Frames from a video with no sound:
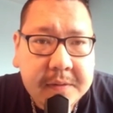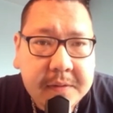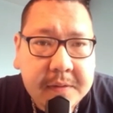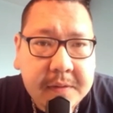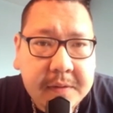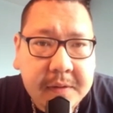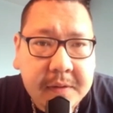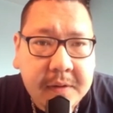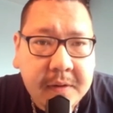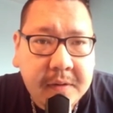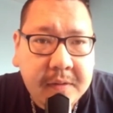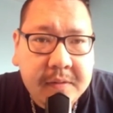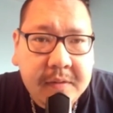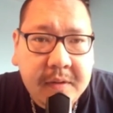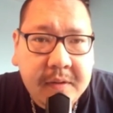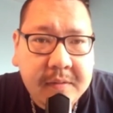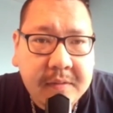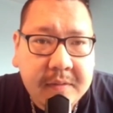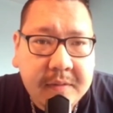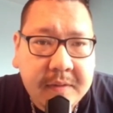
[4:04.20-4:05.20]

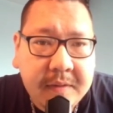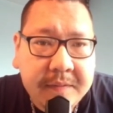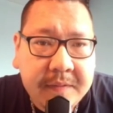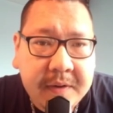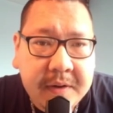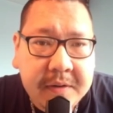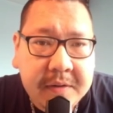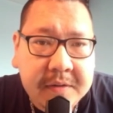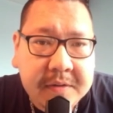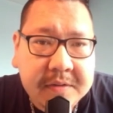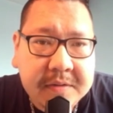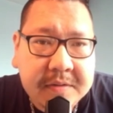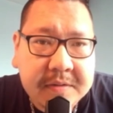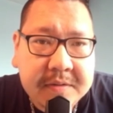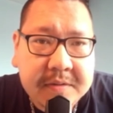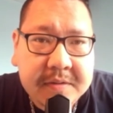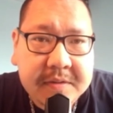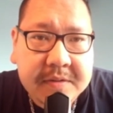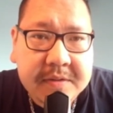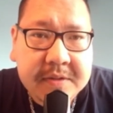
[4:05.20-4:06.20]
the various
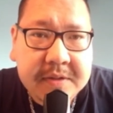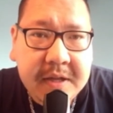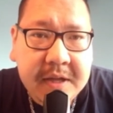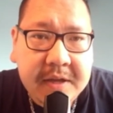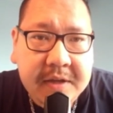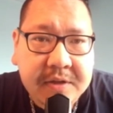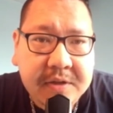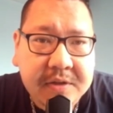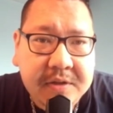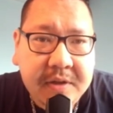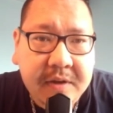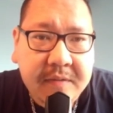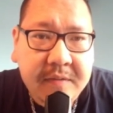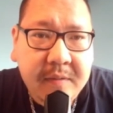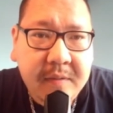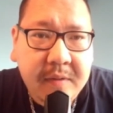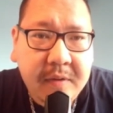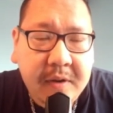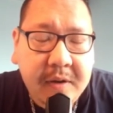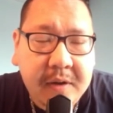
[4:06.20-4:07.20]
stages of
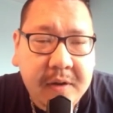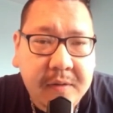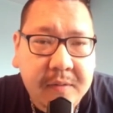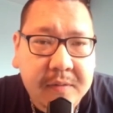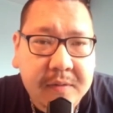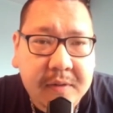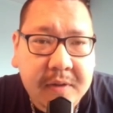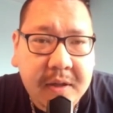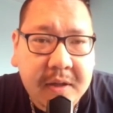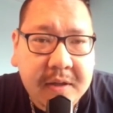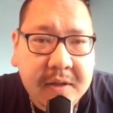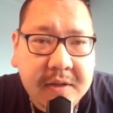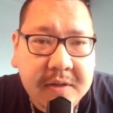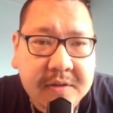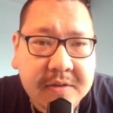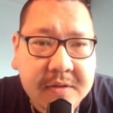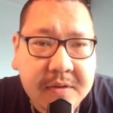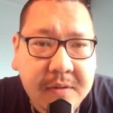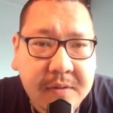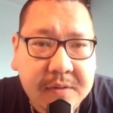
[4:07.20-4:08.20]
it, including the
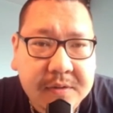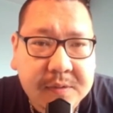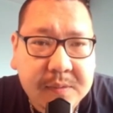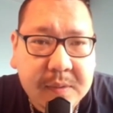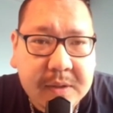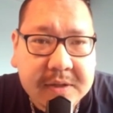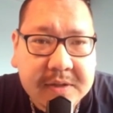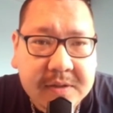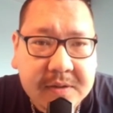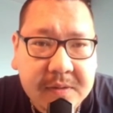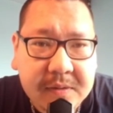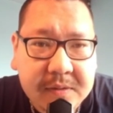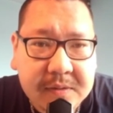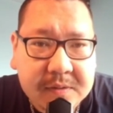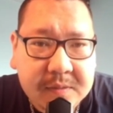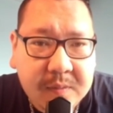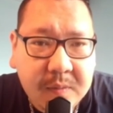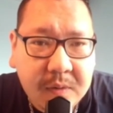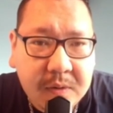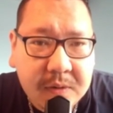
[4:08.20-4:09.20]
East Coast West
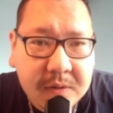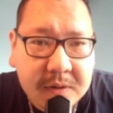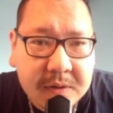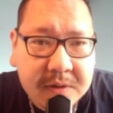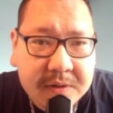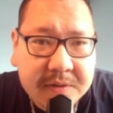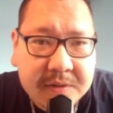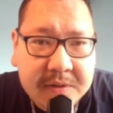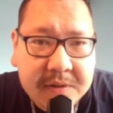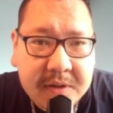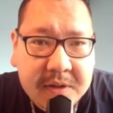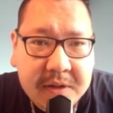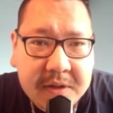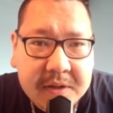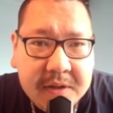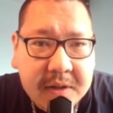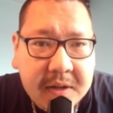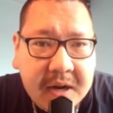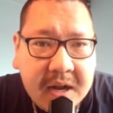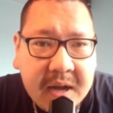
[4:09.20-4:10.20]
Coast war
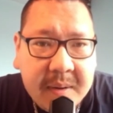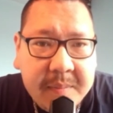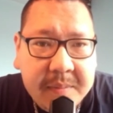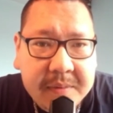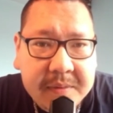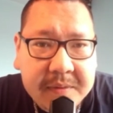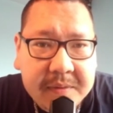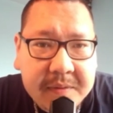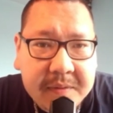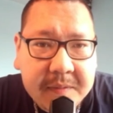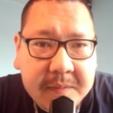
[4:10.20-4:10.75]
that happened,